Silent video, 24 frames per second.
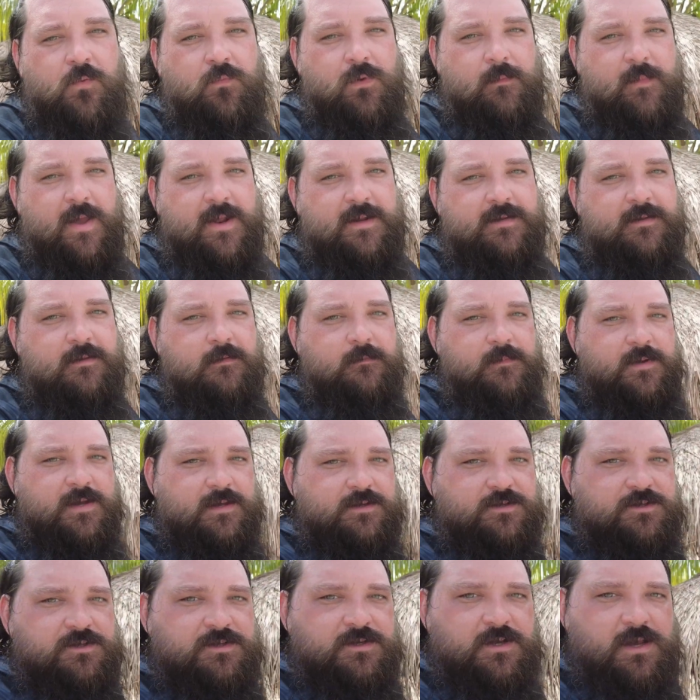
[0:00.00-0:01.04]
We made it to the
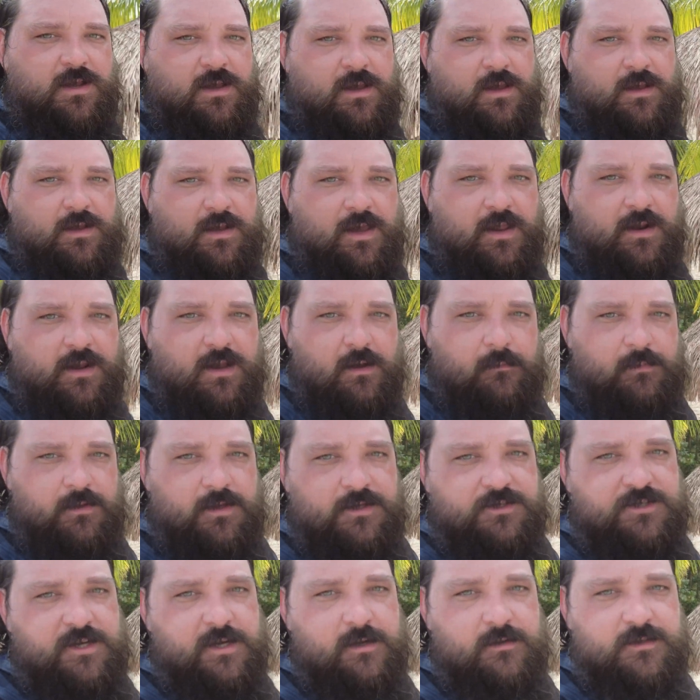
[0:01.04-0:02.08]
beach, got a couple
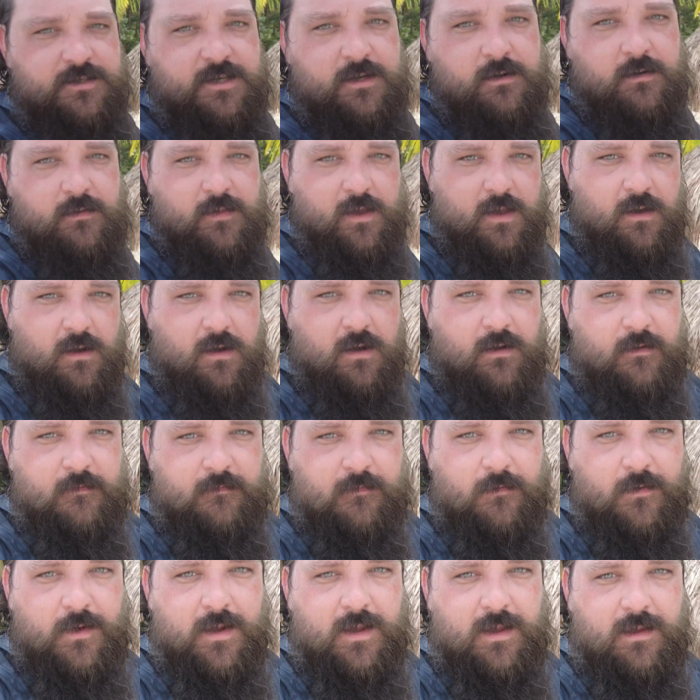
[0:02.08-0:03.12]
of chairs here. They are
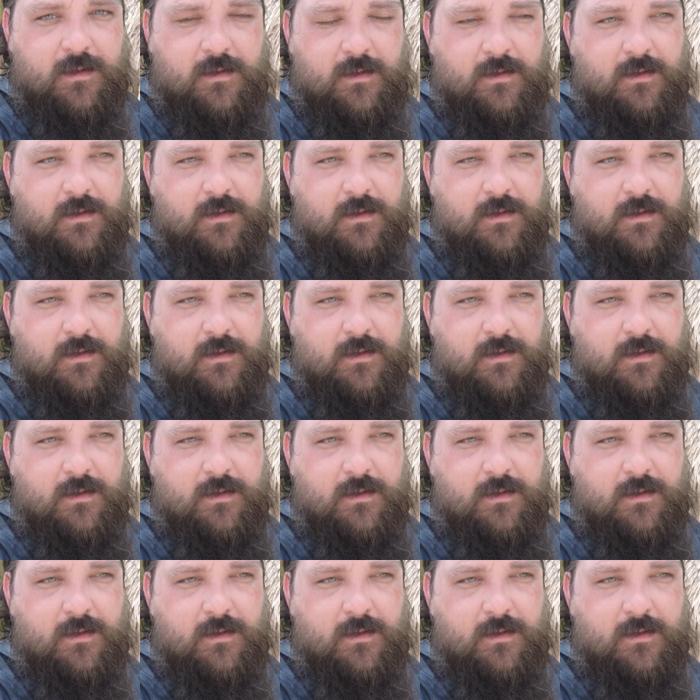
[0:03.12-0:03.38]
free.